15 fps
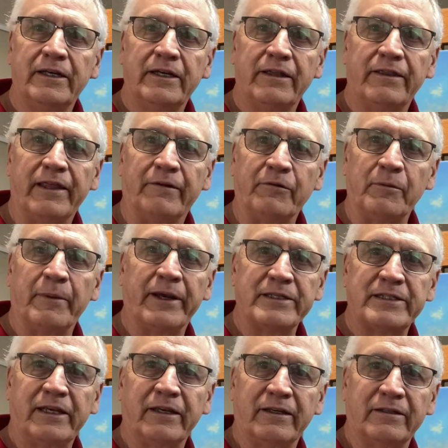that we might
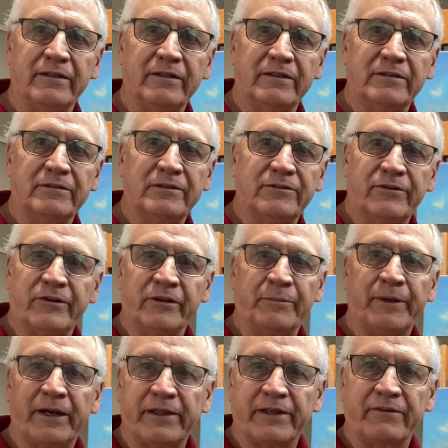take a little diverting
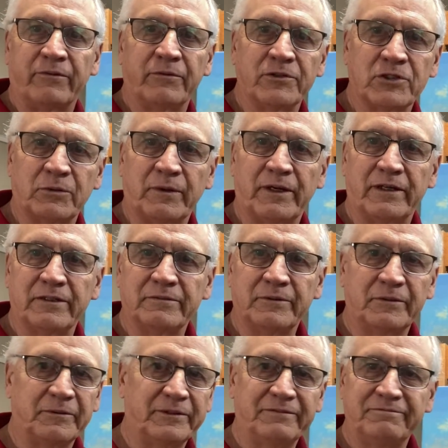path every once in a while.
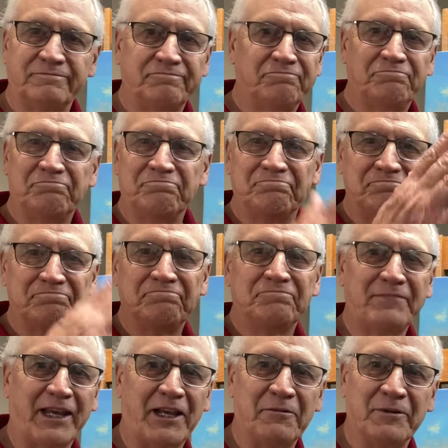Well, we're
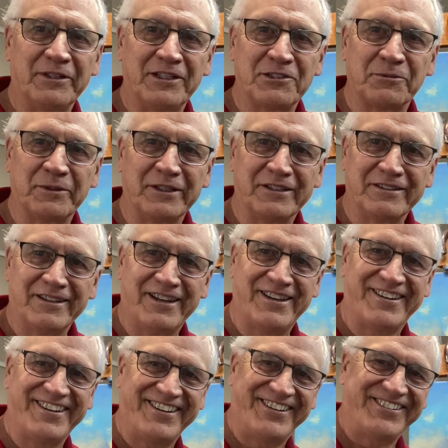taking one this week.
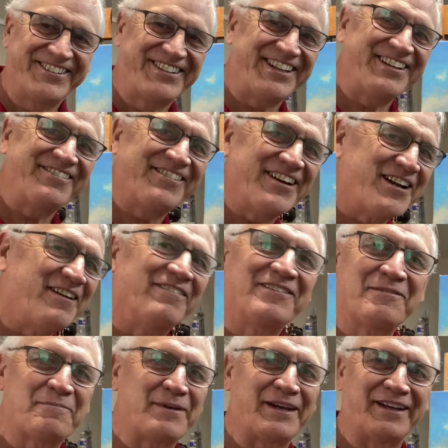Okay, right off the
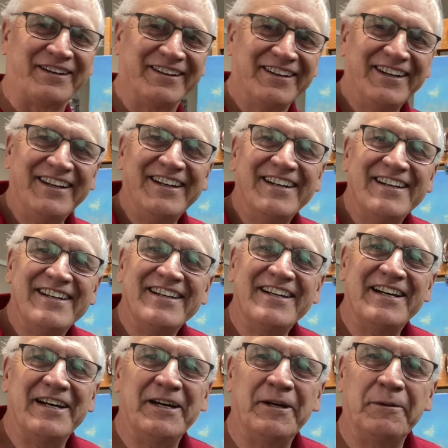bat.
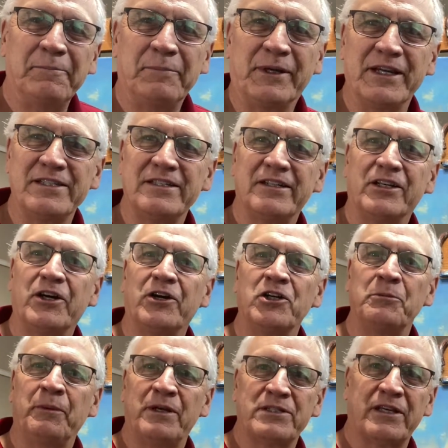Because it occurred to
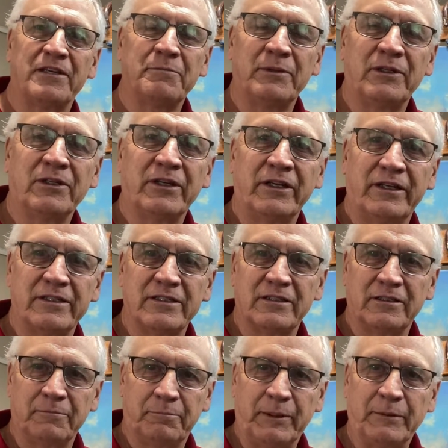me as I've been looking
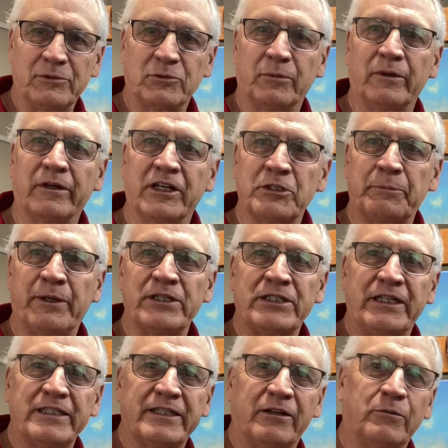at people's work, especially
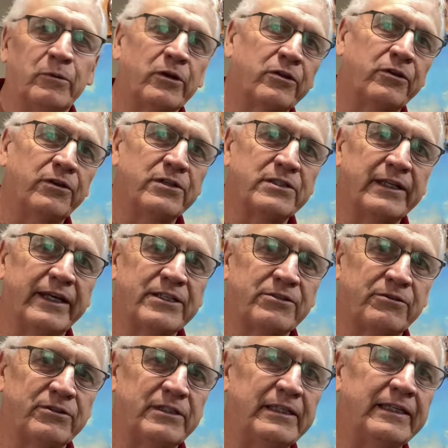as I worked through this last
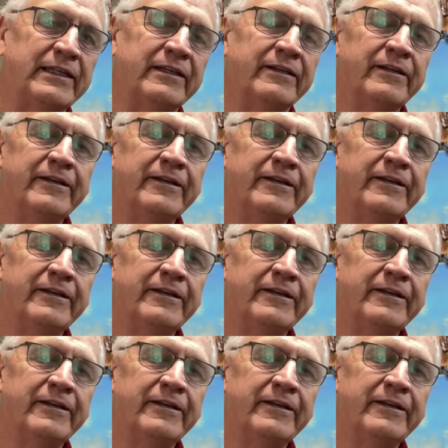critique,